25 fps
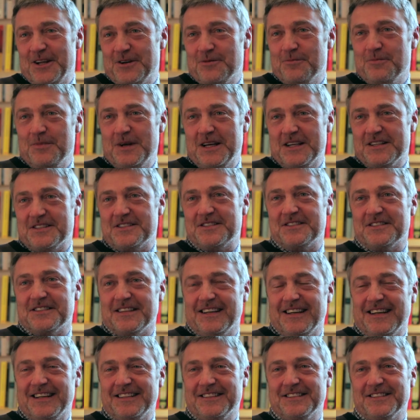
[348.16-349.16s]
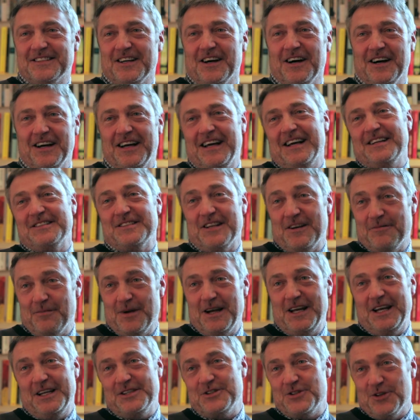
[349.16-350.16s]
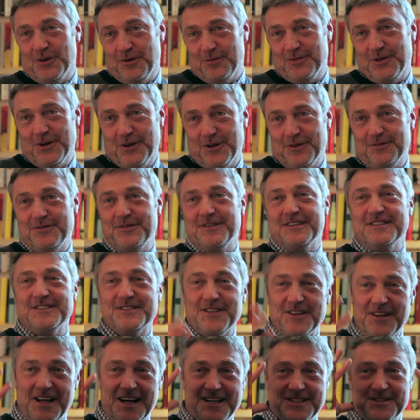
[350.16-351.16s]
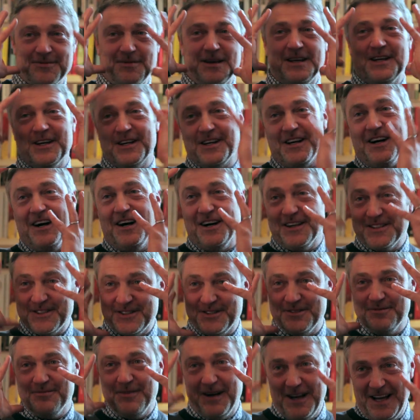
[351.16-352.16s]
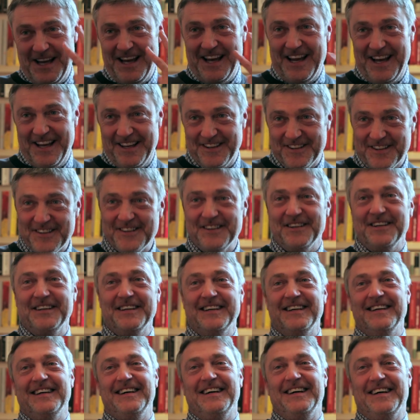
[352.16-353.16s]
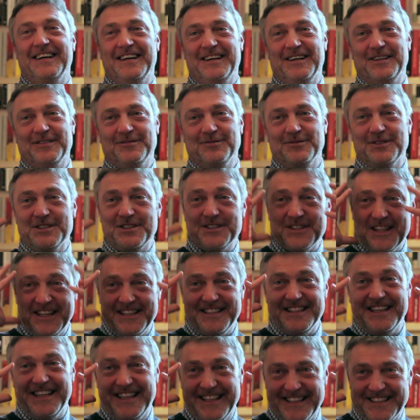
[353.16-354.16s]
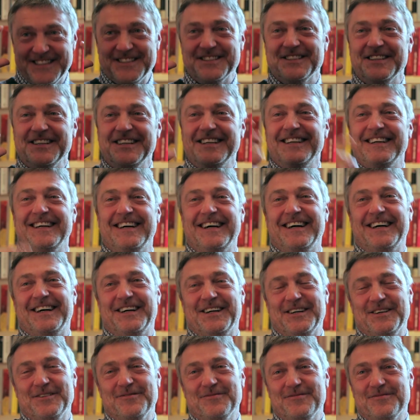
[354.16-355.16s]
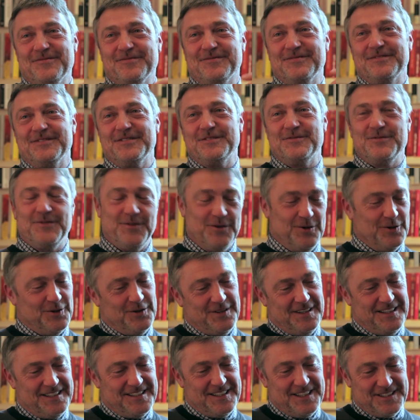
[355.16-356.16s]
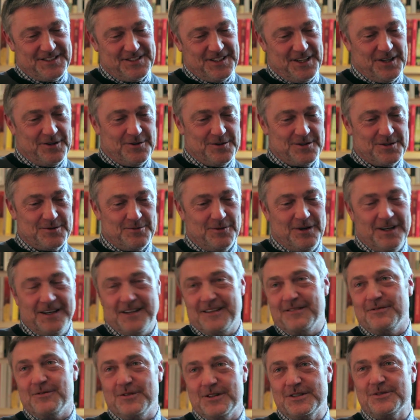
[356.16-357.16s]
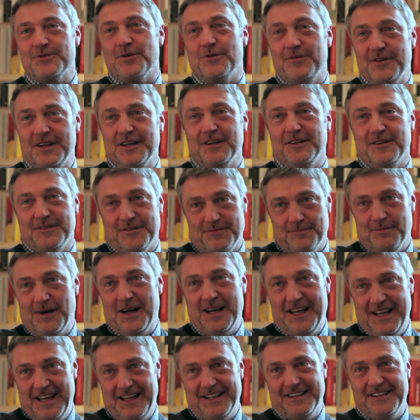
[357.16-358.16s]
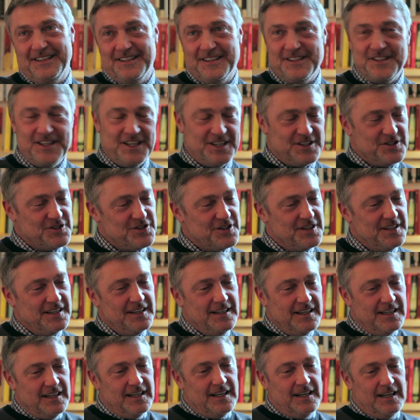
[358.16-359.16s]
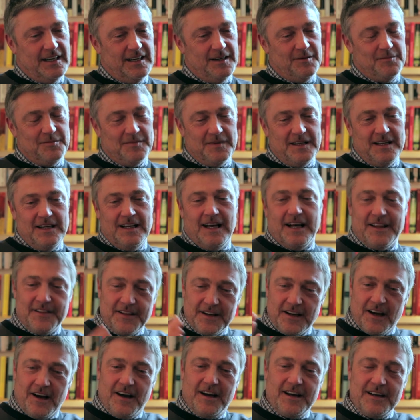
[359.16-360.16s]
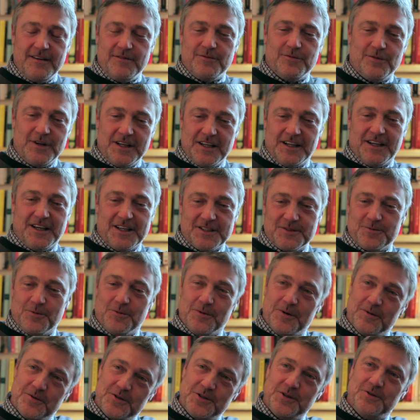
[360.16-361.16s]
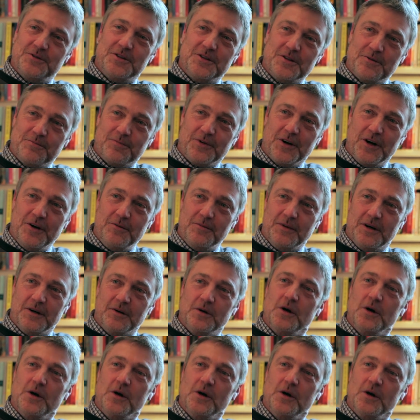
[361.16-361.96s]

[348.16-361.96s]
and Miss, and I had to have my head chopped off, and so they had to make a cast of my head, which they did, for a sequence where it's revealed my head in a ditch. And then I realised when we were shooting the promo,